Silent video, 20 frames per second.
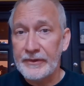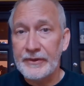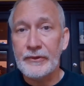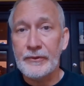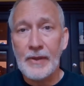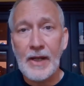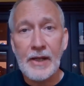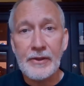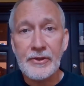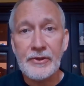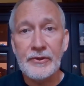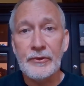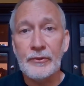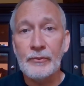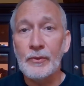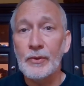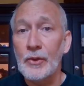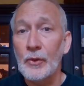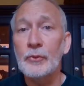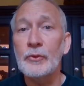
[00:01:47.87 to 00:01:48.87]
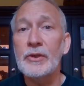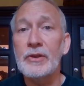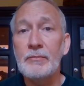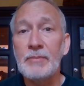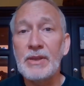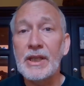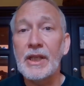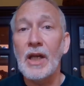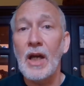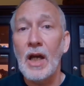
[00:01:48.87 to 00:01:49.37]
Distractions will only
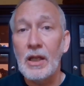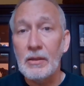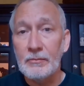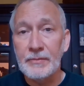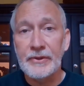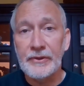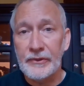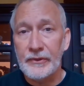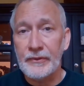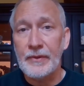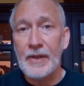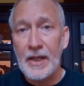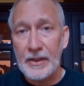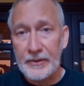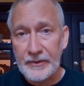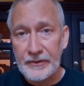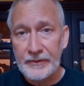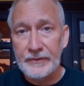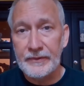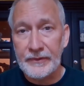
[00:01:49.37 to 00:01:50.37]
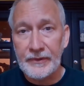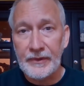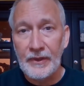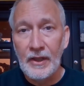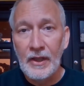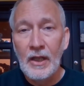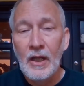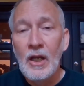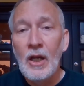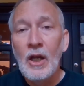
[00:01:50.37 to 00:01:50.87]
become distractions
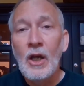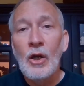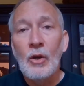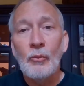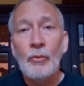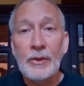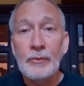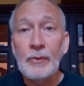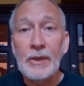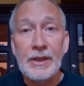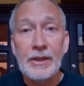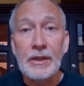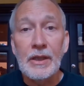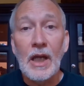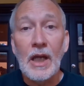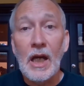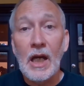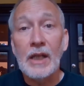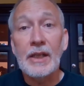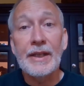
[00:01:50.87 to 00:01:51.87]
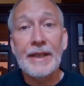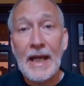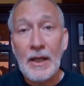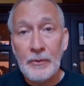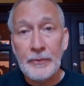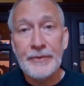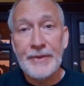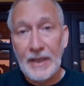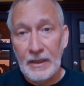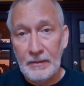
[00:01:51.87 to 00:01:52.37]
when we
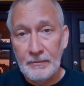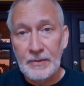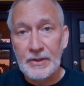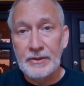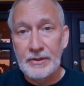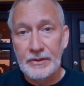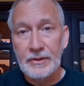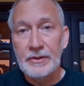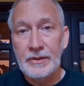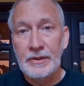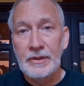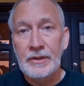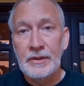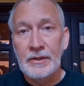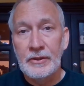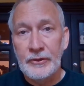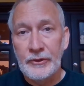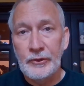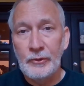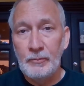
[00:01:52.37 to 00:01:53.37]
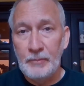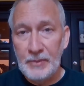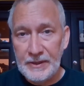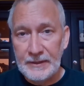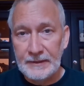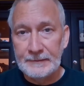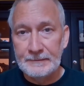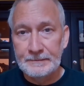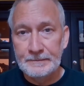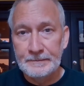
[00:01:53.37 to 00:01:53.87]
allow them to
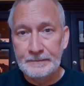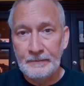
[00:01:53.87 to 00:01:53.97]
be.